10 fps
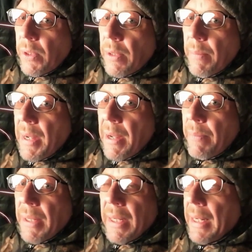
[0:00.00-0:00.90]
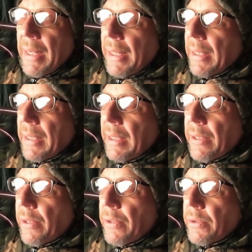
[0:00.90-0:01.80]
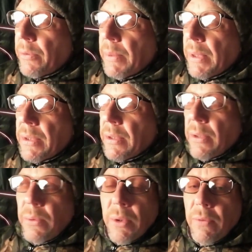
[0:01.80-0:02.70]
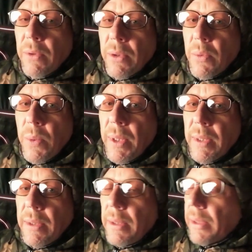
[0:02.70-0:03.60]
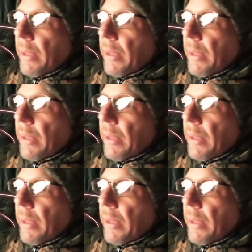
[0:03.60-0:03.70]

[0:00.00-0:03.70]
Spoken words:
I'm at, but I can't get any closer because of the river and the wind.